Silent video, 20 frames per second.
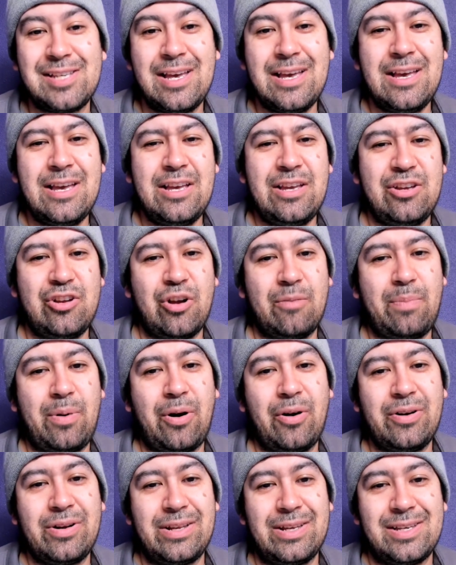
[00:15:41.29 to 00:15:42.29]
your
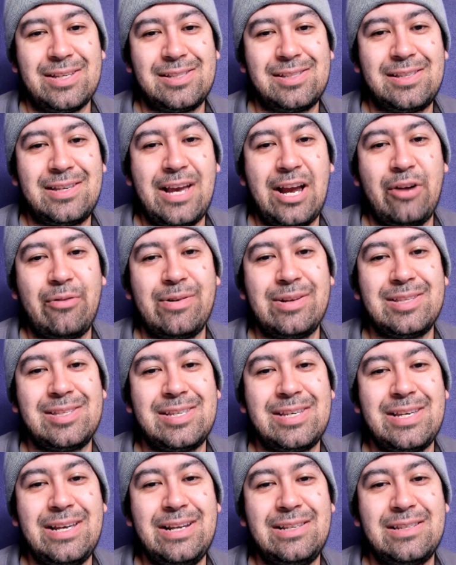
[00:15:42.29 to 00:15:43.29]
part is
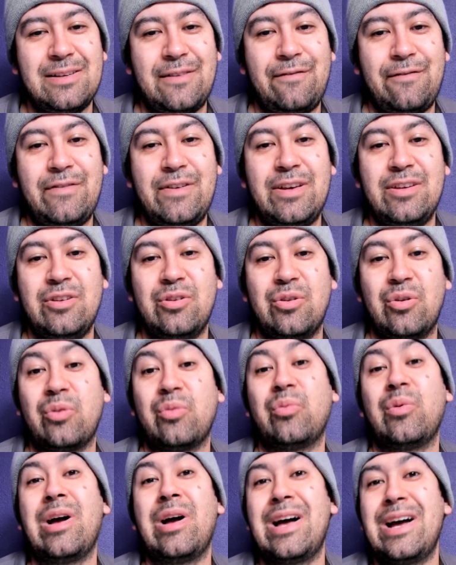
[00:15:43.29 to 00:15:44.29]
guaranteed to fit your
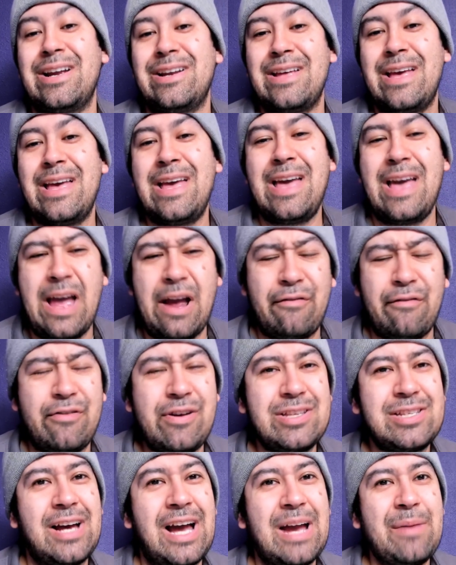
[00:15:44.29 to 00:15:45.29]
ride. Every
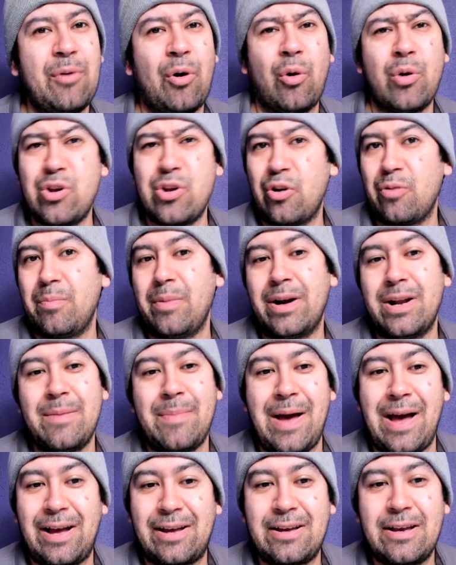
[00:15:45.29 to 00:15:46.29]
time or your money
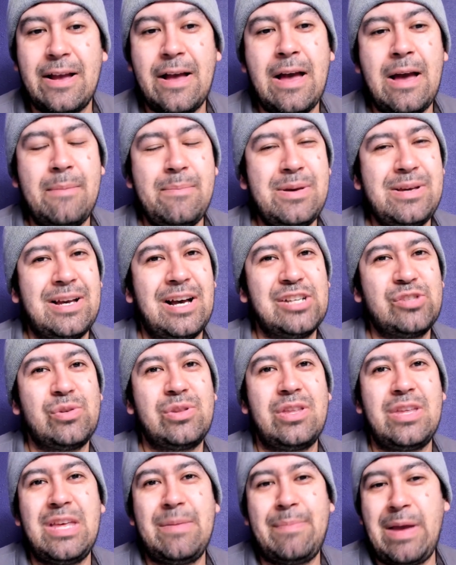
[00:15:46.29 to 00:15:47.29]
back. Because with
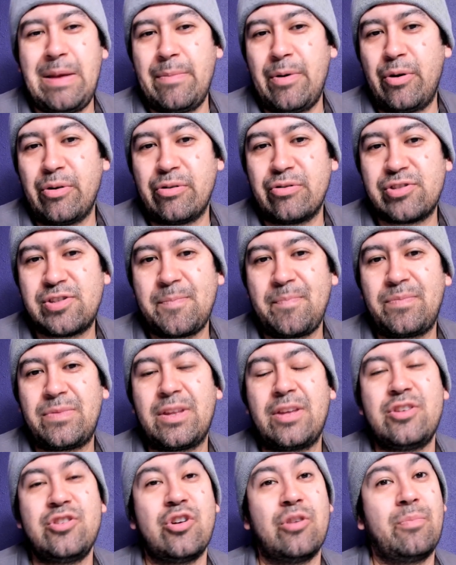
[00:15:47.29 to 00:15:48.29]
eBay Motors,
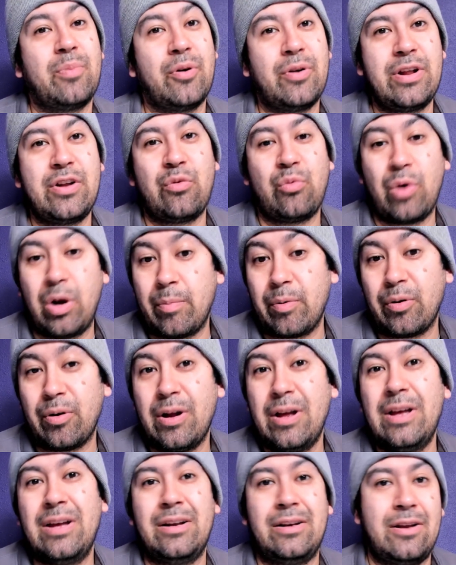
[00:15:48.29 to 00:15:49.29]
you're burning rubber,
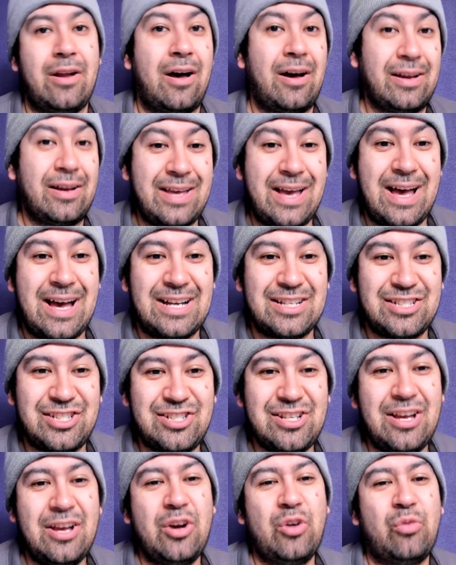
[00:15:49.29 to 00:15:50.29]
not cash.
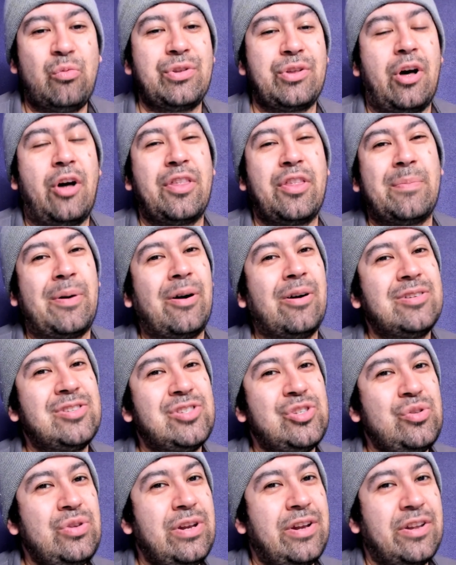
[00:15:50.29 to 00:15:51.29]
With all the parts you
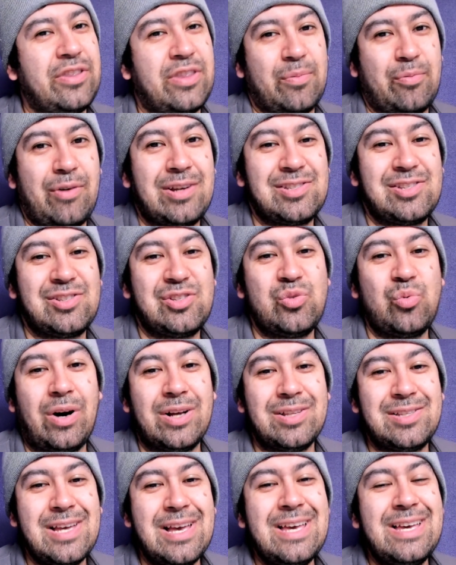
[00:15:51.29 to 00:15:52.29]
need at the prices you
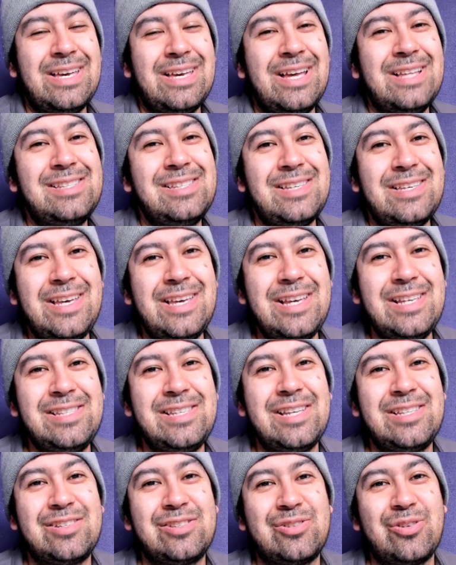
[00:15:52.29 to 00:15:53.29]
want, it's easy
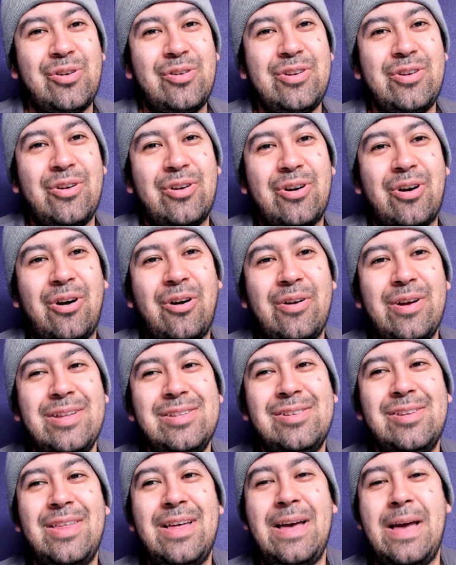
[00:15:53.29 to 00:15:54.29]
to turn your car
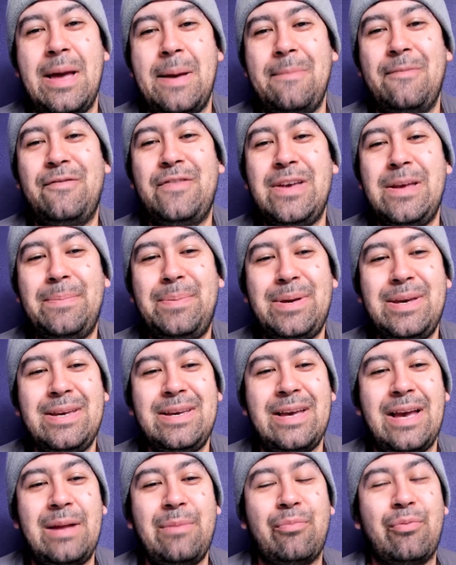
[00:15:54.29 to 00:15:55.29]
into the MVP
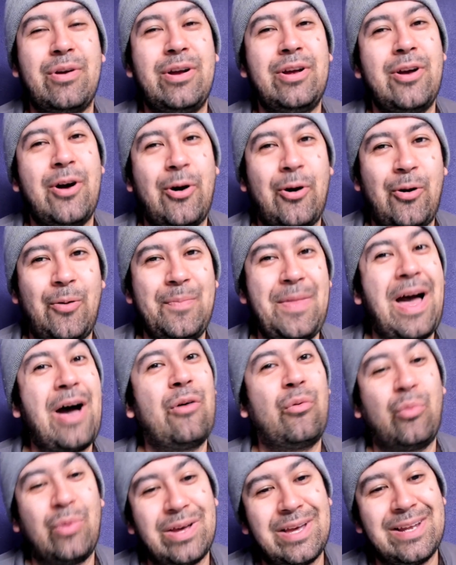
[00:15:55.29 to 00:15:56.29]
and bring home that
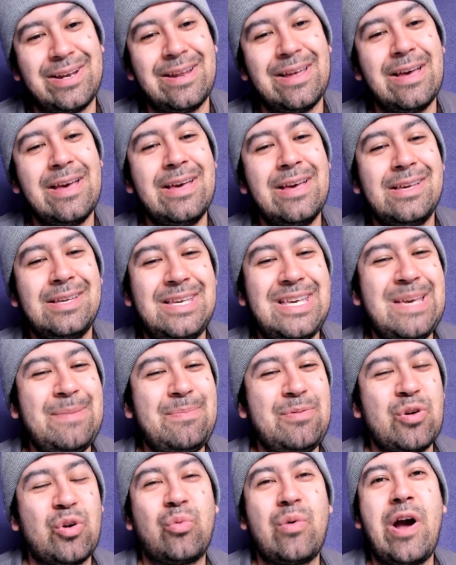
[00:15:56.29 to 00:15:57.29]
win. Keep
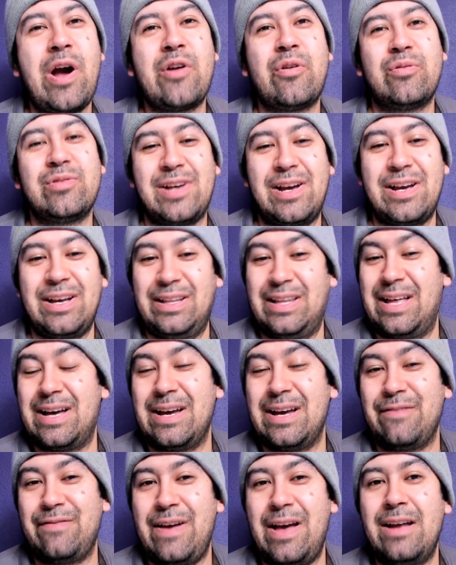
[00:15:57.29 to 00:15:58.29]
your ride or die
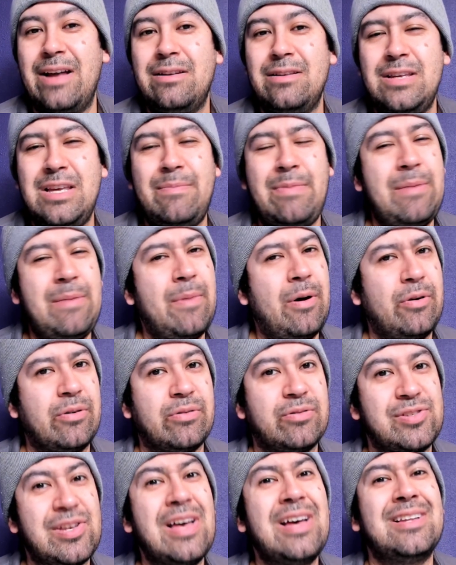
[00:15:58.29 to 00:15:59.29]
alive at
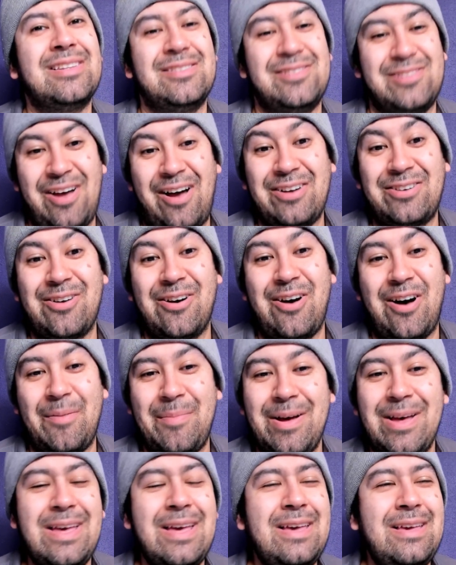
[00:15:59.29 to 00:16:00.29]
ebaymotors.com.
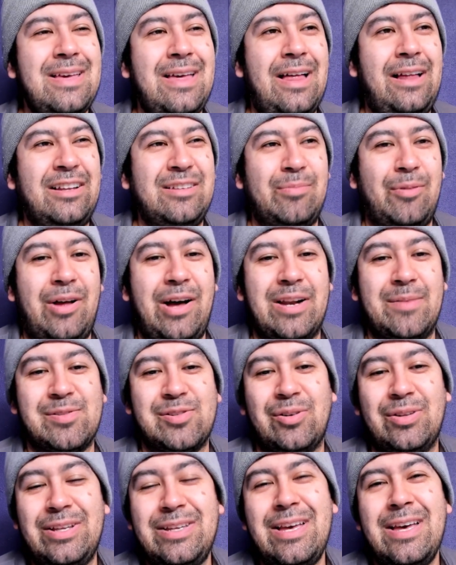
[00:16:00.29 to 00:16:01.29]
Eligible items
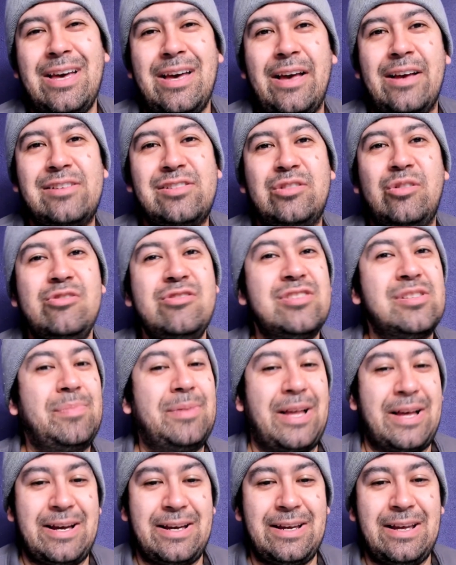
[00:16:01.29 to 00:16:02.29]
only. Exclusions
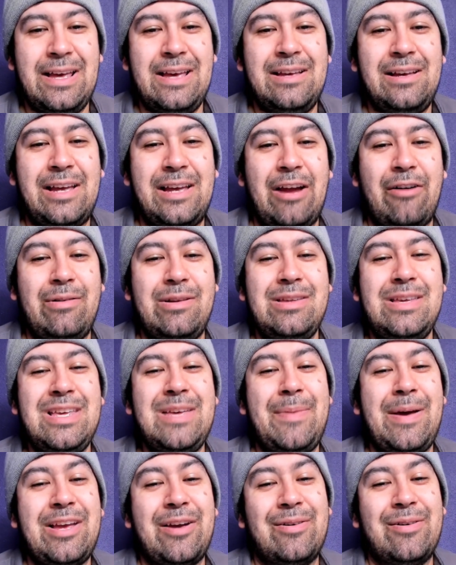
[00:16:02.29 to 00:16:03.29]
apply.
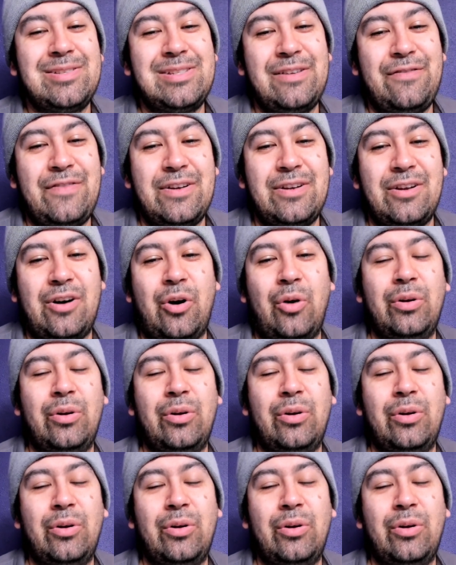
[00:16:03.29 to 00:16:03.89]
eBay Guaranteed Fit only